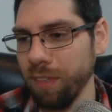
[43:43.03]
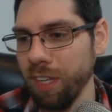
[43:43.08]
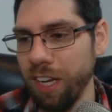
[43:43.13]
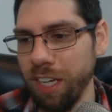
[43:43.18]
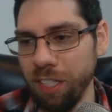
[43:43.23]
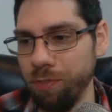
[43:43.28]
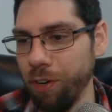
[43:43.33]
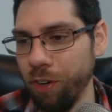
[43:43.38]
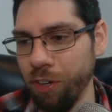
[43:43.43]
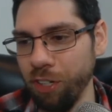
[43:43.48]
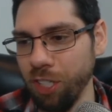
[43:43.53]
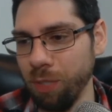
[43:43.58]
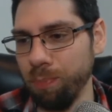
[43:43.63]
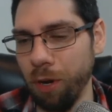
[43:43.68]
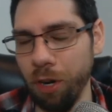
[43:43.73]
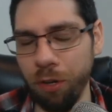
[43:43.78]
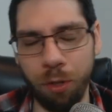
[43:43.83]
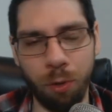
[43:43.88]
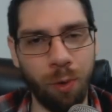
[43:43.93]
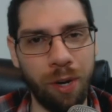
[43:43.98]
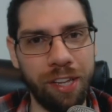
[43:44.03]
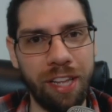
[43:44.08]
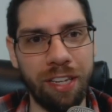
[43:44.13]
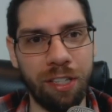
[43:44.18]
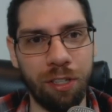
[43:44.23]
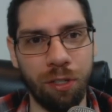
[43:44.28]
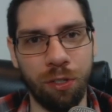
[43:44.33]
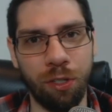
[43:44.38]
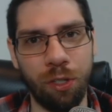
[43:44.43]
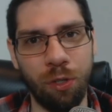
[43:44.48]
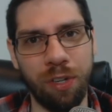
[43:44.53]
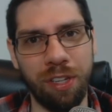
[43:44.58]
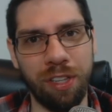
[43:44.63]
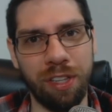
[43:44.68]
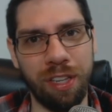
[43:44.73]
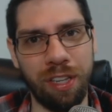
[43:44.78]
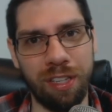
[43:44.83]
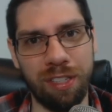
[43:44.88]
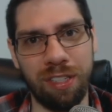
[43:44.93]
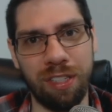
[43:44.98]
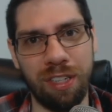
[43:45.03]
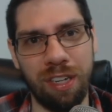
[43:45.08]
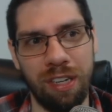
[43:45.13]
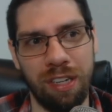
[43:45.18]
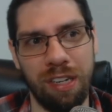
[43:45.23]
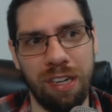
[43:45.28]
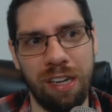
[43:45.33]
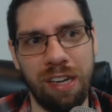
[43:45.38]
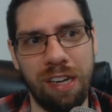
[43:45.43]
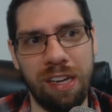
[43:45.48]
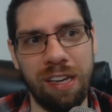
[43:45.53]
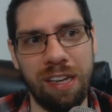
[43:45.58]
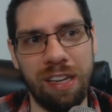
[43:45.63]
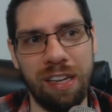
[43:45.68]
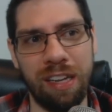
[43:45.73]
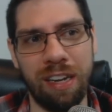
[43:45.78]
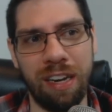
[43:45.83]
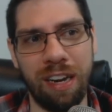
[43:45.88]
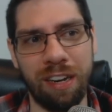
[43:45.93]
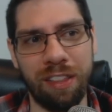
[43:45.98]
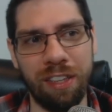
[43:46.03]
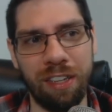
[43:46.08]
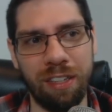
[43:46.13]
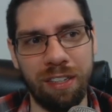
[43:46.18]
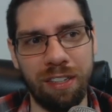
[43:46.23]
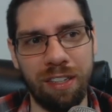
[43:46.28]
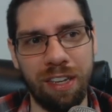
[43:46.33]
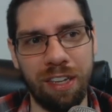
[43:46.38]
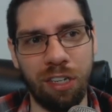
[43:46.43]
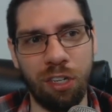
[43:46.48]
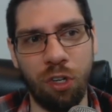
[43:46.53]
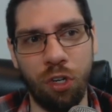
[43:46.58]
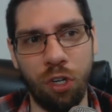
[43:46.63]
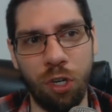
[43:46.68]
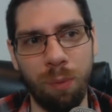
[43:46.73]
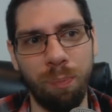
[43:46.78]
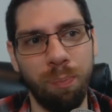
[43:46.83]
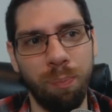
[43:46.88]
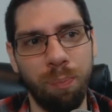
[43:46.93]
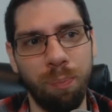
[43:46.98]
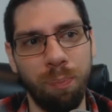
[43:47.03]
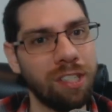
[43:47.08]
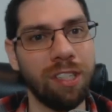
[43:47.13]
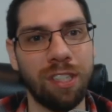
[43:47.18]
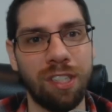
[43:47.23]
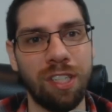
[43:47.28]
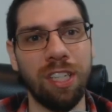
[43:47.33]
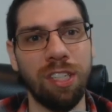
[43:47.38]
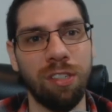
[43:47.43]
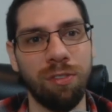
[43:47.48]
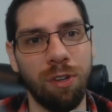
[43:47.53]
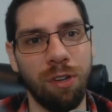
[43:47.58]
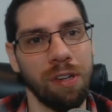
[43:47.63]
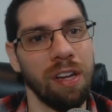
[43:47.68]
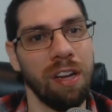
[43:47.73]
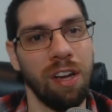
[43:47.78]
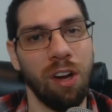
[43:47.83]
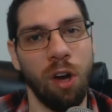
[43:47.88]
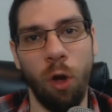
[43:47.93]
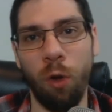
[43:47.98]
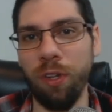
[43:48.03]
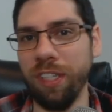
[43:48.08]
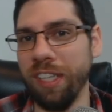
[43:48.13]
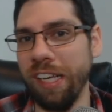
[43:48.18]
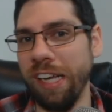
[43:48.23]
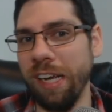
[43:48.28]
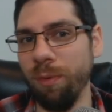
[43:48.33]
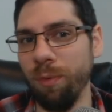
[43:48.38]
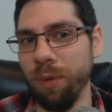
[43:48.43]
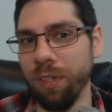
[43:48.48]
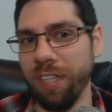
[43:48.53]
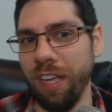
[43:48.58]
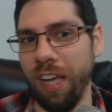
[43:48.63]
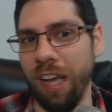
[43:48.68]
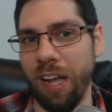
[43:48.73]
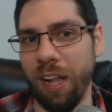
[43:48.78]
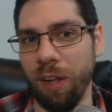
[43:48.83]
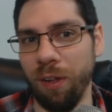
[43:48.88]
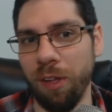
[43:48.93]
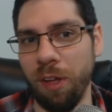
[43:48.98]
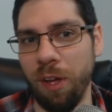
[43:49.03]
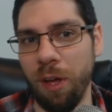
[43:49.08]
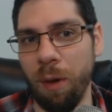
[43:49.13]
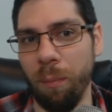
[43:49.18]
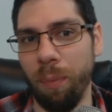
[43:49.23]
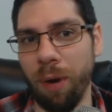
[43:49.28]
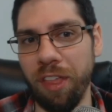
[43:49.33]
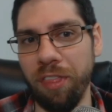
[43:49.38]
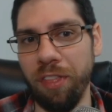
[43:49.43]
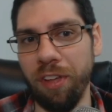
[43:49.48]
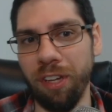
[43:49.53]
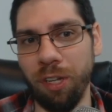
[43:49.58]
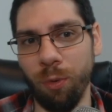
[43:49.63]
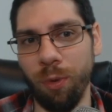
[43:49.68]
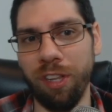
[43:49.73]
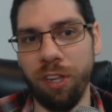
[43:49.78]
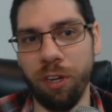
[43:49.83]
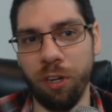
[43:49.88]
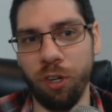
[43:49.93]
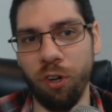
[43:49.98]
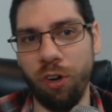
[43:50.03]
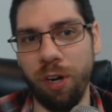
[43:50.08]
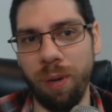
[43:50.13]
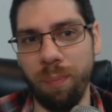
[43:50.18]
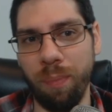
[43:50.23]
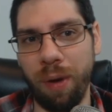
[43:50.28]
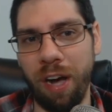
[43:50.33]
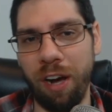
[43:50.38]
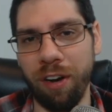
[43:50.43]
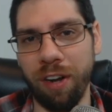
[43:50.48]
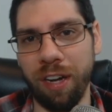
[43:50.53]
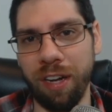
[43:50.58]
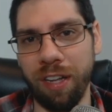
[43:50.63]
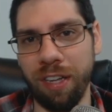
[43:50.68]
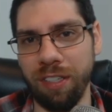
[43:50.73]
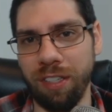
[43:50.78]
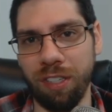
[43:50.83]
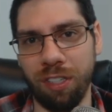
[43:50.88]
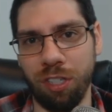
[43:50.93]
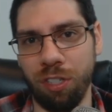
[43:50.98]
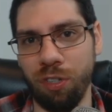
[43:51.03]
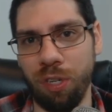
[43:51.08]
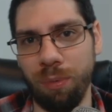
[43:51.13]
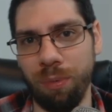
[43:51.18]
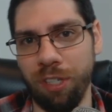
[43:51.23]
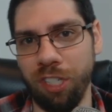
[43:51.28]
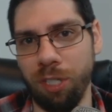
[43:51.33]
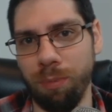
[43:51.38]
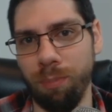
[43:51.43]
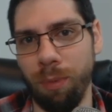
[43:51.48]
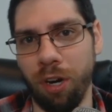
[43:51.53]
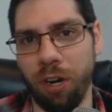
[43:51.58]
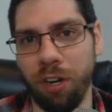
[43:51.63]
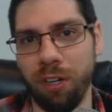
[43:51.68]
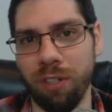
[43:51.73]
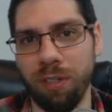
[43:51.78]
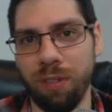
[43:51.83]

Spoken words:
is very smart the way that they're doing this. And I think it could be successful. Only time will tell, but I think the way they're going about it is extremely smart.